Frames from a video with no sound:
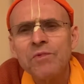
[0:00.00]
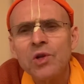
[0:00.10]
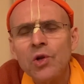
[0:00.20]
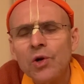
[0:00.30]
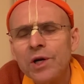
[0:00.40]
the
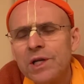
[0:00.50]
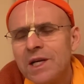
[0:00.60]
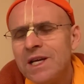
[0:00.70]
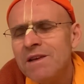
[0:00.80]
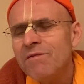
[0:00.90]
Lord,
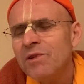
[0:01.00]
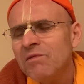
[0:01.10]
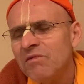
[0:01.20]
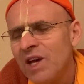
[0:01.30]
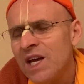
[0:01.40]

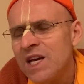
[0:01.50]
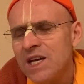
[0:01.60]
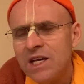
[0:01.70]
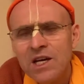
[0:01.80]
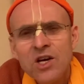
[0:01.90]
even
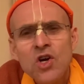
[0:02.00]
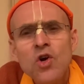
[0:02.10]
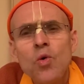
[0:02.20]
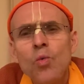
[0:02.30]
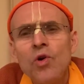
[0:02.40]
they
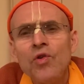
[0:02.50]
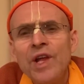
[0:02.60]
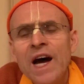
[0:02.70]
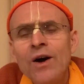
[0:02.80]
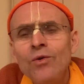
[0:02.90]
will
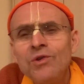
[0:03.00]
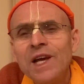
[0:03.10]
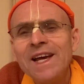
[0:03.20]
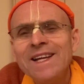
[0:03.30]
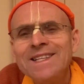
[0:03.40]
now
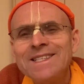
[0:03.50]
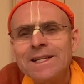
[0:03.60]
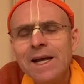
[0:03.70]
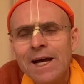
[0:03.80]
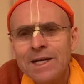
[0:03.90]
dance
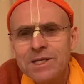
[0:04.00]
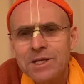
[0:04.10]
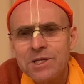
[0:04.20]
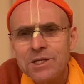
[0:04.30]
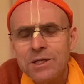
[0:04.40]
in
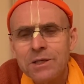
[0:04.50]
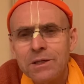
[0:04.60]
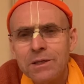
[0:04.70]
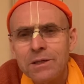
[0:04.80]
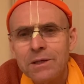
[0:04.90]
ecstasy.
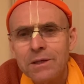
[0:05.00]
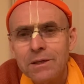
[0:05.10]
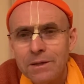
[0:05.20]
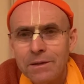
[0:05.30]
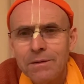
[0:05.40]

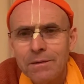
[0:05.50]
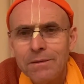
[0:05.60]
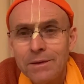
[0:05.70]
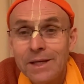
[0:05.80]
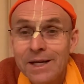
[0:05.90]

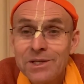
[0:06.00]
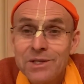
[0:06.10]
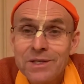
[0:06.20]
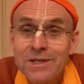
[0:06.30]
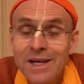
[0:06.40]

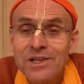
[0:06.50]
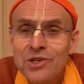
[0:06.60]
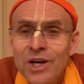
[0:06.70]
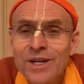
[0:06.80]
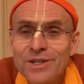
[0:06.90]
That's
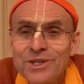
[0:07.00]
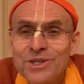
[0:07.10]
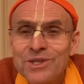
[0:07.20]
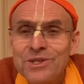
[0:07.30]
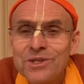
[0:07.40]

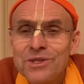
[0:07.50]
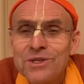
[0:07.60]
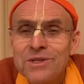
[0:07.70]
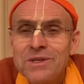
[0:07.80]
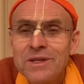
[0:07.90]

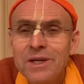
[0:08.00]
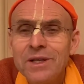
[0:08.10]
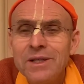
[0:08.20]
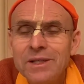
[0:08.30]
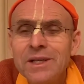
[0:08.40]
us.
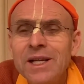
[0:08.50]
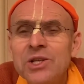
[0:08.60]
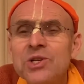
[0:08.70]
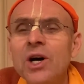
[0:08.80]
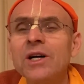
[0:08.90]
That
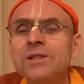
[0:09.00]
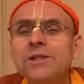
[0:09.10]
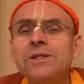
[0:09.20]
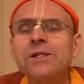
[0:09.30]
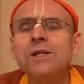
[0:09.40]
is
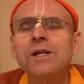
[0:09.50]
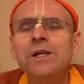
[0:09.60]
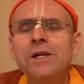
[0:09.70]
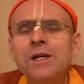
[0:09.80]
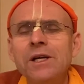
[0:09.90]
us.
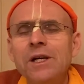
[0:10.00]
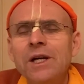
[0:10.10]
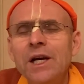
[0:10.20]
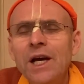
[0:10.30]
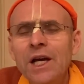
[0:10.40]

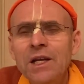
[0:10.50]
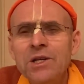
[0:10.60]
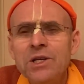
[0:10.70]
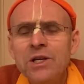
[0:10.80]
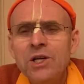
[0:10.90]

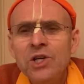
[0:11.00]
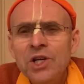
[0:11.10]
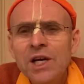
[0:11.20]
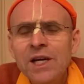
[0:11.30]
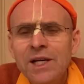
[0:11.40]
And
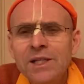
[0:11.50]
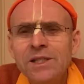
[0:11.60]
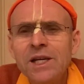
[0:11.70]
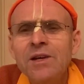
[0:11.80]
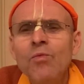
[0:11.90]

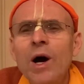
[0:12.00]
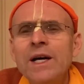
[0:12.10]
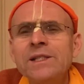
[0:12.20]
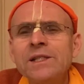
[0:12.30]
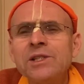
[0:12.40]
yes, and why
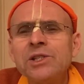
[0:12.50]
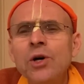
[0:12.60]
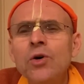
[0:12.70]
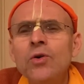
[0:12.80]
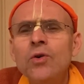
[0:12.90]
is it
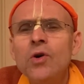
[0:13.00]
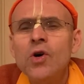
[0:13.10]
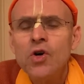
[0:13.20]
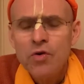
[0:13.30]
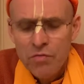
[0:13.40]
so?
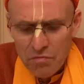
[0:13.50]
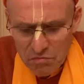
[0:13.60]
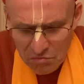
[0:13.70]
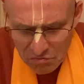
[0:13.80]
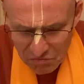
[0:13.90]

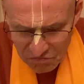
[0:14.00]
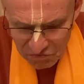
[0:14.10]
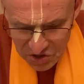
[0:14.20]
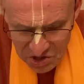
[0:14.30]
We